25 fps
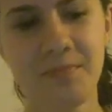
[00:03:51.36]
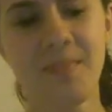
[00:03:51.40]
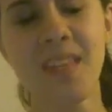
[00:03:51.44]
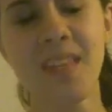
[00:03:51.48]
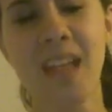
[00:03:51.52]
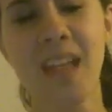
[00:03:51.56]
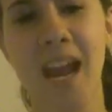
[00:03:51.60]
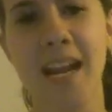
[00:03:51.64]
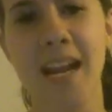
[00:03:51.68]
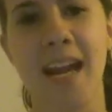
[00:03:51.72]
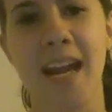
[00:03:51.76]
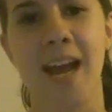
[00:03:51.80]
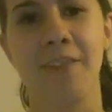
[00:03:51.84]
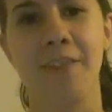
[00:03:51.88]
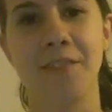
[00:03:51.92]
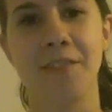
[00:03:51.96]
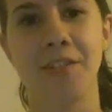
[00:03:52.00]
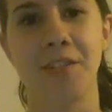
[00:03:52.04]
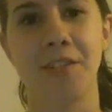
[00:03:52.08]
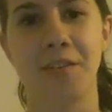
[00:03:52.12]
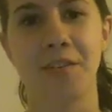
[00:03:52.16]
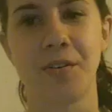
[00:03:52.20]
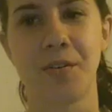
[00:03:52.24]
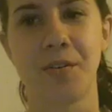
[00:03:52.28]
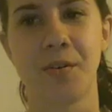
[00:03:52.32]
I'd have
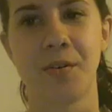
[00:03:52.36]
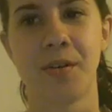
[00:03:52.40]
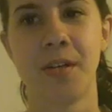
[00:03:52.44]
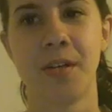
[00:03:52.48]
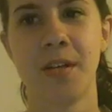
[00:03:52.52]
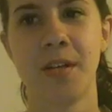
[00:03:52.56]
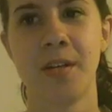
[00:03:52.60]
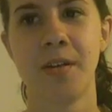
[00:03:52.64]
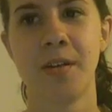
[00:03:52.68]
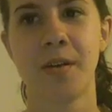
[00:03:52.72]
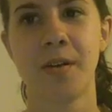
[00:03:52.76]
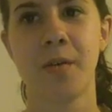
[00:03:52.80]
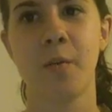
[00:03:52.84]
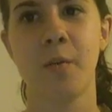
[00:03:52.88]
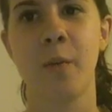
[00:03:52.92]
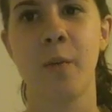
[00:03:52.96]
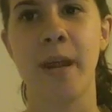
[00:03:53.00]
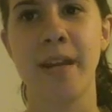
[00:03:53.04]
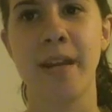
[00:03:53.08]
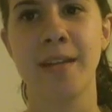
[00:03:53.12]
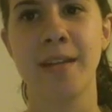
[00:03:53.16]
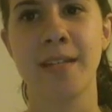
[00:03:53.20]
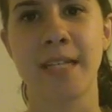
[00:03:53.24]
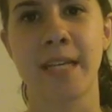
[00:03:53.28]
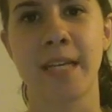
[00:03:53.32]
to
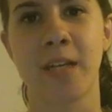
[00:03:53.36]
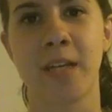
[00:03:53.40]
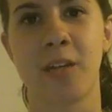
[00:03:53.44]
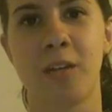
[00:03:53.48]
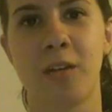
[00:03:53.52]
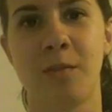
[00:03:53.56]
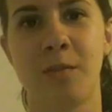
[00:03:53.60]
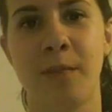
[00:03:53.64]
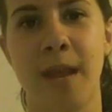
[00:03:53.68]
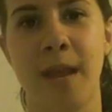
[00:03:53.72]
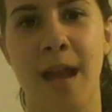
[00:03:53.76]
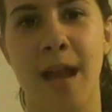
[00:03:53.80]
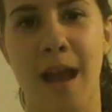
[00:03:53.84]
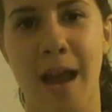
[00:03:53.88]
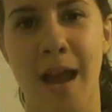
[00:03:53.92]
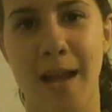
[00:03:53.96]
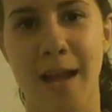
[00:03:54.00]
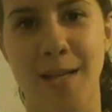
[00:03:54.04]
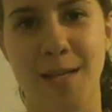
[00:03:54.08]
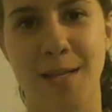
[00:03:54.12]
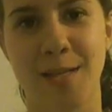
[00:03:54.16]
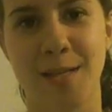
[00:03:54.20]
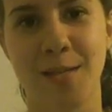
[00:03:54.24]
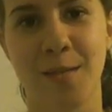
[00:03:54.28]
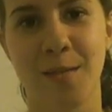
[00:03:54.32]
wait until my
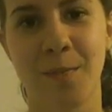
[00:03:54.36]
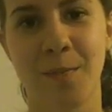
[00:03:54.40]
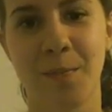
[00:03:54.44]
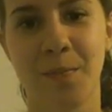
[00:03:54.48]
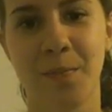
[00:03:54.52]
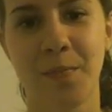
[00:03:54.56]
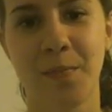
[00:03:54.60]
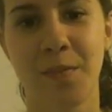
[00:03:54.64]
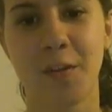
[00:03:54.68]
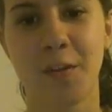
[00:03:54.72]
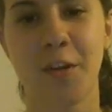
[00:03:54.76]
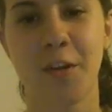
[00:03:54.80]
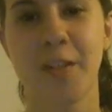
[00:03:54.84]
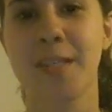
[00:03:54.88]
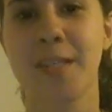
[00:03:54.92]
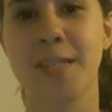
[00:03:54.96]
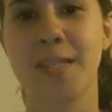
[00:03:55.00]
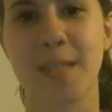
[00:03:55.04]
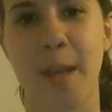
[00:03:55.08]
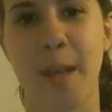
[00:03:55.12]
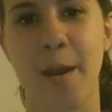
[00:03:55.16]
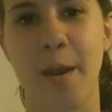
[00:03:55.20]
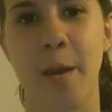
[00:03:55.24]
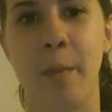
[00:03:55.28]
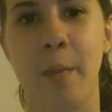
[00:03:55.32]
eyes couldn't
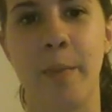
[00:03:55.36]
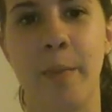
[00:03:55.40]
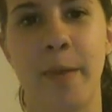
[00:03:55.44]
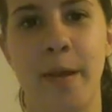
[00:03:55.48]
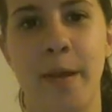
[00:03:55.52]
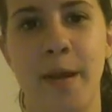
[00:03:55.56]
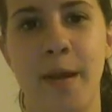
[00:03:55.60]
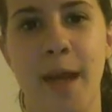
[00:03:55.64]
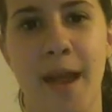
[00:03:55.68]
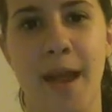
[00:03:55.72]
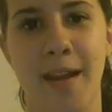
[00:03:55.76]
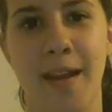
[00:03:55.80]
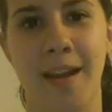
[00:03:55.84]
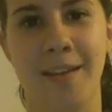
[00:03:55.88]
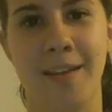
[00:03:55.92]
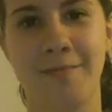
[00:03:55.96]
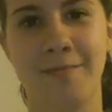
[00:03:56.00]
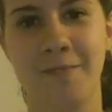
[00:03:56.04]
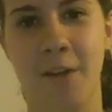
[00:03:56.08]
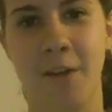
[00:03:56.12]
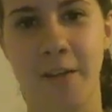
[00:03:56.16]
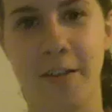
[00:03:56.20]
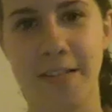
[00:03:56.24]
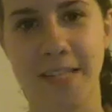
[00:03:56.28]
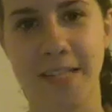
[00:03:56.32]
stay open, and I'd
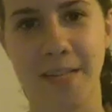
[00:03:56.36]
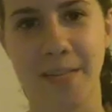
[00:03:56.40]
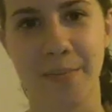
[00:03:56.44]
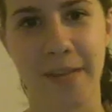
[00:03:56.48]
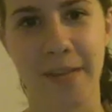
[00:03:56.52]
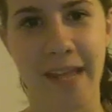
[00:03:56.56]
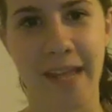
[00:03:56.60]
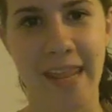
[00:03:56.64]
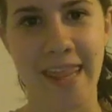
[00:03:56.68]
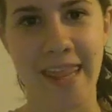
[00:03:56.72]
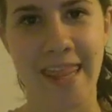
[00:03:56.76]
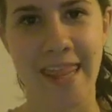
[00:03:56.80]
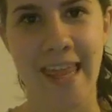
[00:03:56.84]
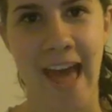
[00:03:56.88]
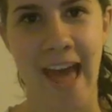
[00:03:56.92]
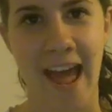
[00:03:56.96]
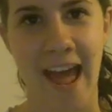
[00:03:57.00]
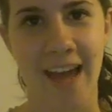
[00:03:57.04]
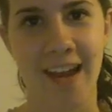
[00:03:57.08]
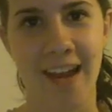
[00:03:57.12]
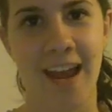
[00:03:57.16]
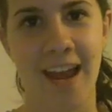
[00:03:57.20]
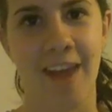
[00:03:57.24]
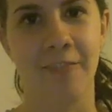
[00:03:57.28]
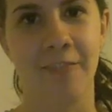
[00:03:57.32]
fall asleep like
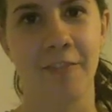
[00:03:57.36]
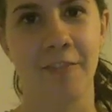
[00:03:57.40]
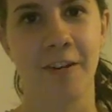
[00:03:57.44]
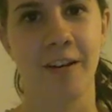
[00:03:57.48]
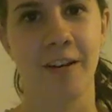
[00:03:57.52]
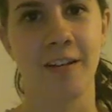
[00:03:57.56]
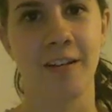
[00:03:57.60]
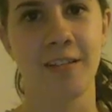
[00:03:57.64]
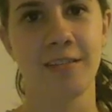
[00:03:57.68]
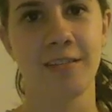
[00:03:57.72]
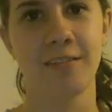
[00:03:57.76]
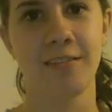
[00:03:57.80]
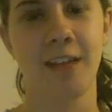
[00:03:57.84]
that after